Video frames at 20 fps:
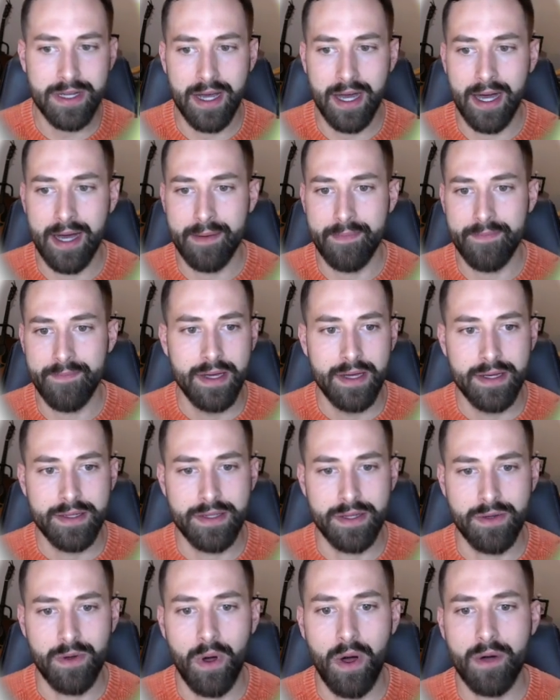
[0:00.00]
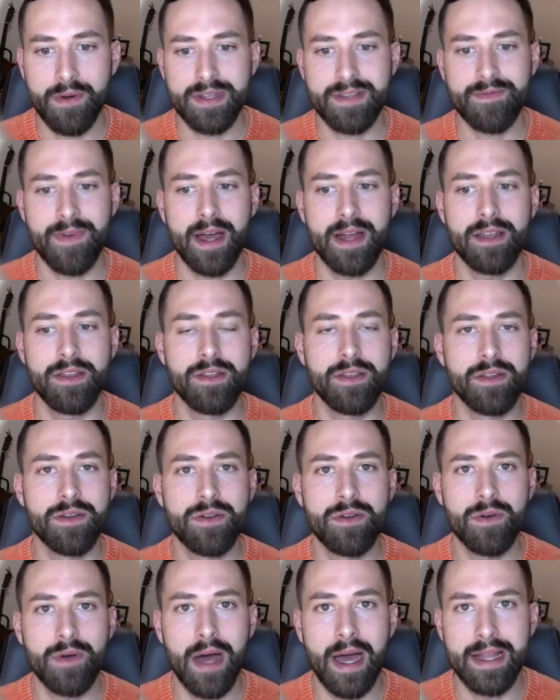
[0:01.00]
Um, so you'll always find
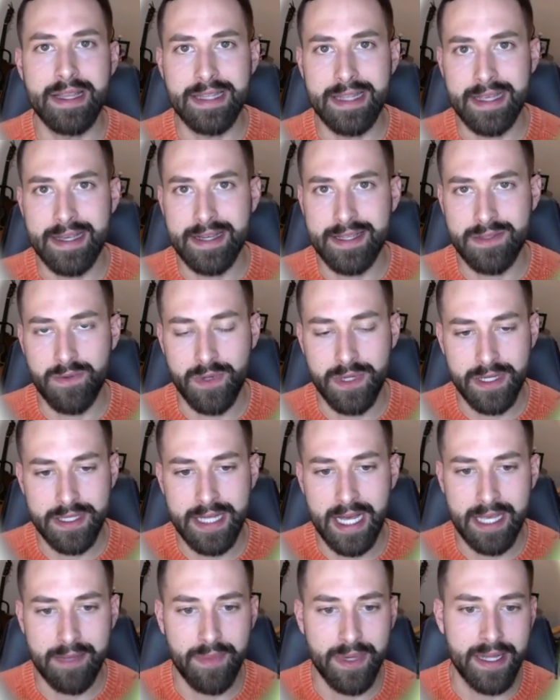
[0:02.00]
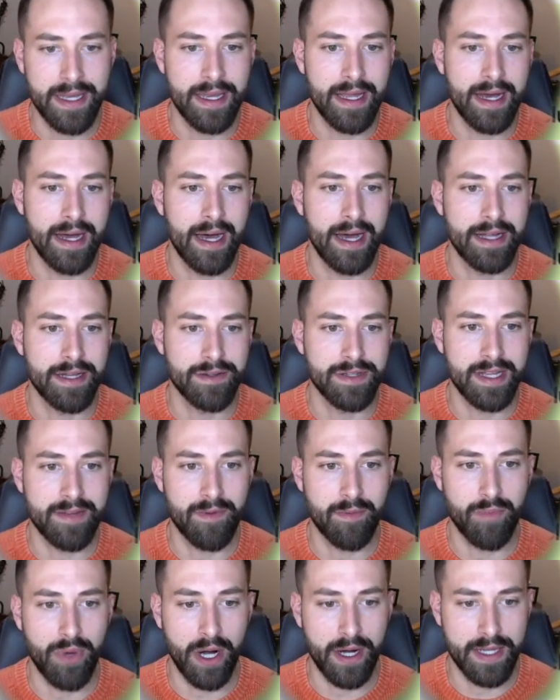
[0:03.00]
new ideas when you type in uh, your
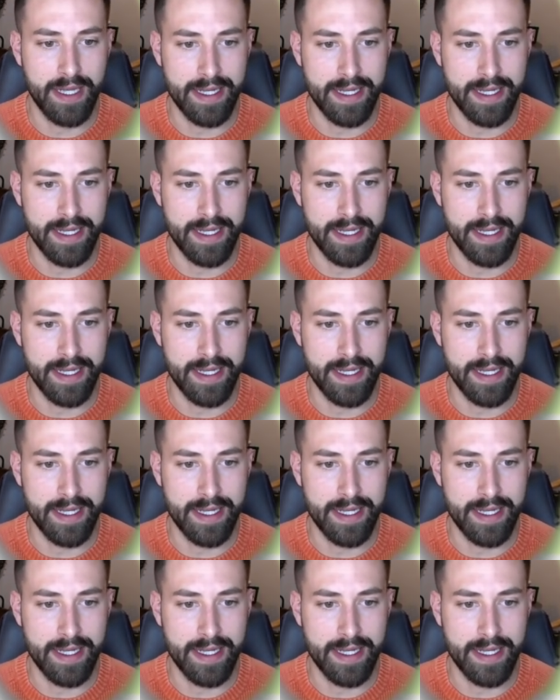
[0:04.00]
different product